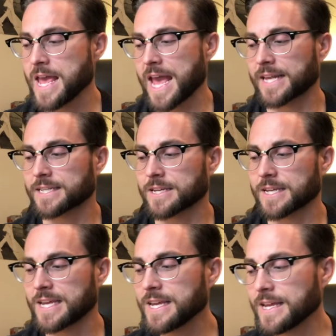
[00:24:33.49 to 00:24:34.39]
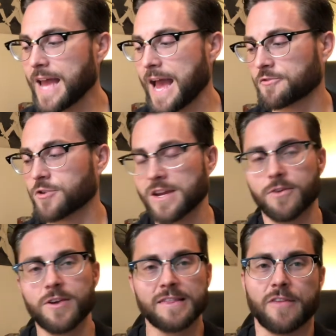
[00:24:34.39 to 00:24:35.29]
and he, after
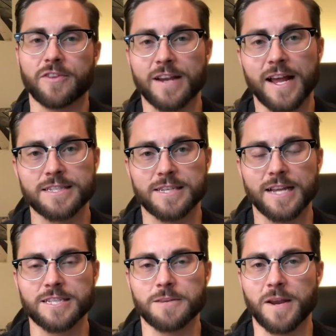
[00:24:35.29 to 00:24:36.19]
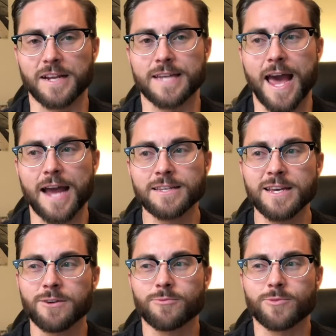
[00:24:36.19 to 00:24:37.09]
hearing that the United States had been attacked,
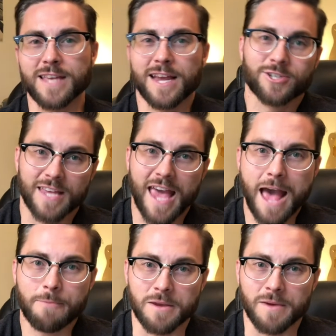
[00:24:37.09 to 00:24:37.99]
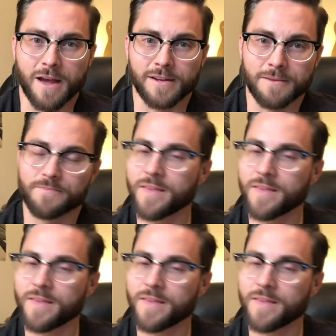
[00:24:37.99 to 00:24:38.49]
was actually happy about it.